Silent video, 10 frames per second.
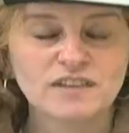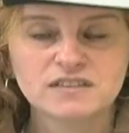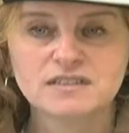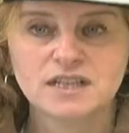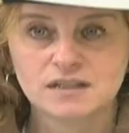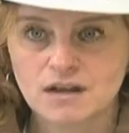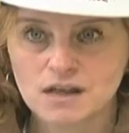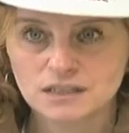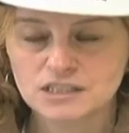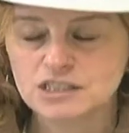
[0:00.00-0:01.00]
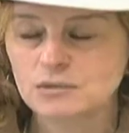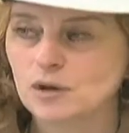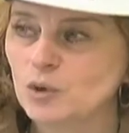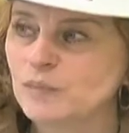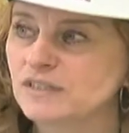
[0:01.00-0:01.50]
this technology, we're
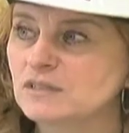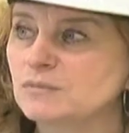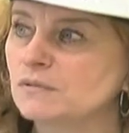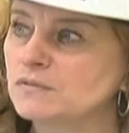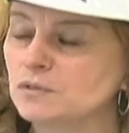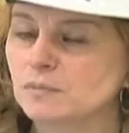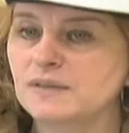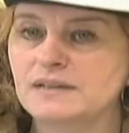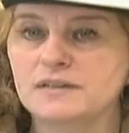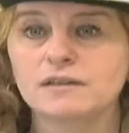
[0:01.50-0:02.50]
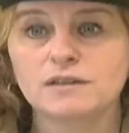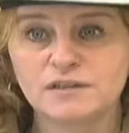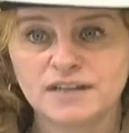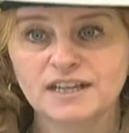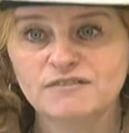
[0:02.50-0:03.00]
hoping to move to a blended
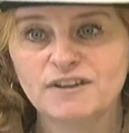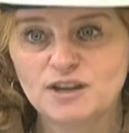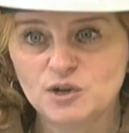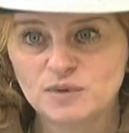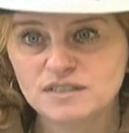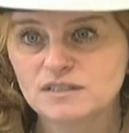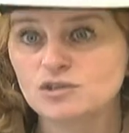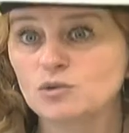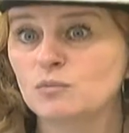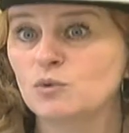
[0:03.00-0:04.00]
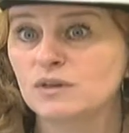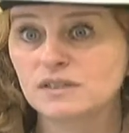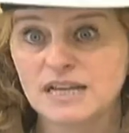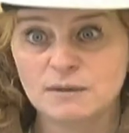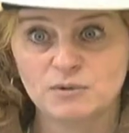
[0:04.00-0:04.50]
learning environment and doing more
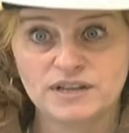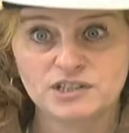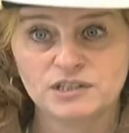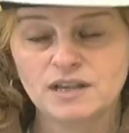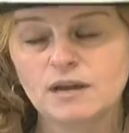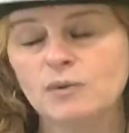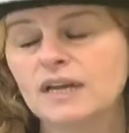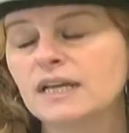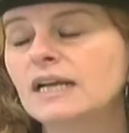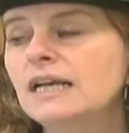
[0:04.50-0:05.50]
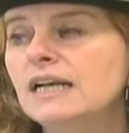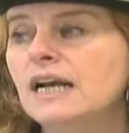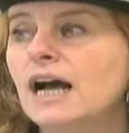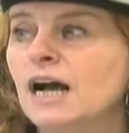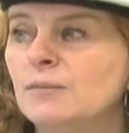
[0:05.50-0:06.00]
collaboration that way.
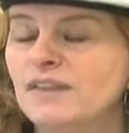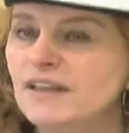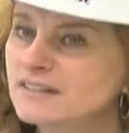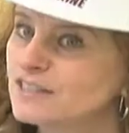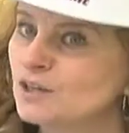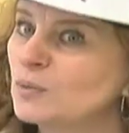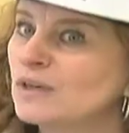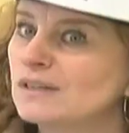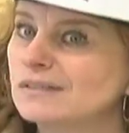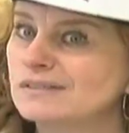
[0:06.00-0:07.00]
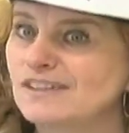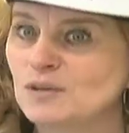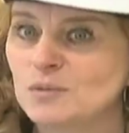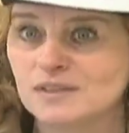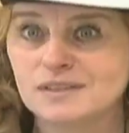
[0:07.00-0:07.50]
Um, and that's their world. Their
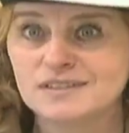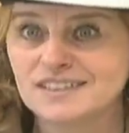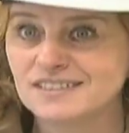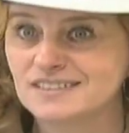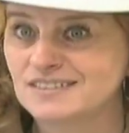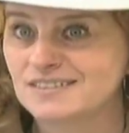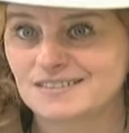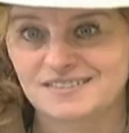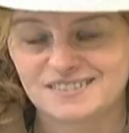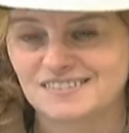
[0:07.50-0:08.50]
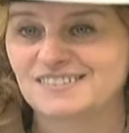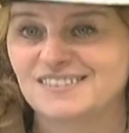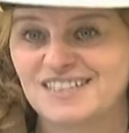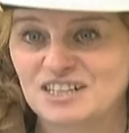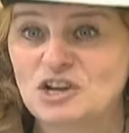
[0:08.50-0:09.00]
world is
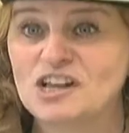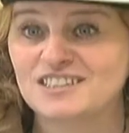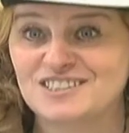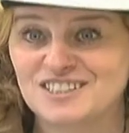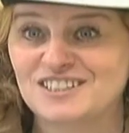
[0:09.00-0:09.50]
technology.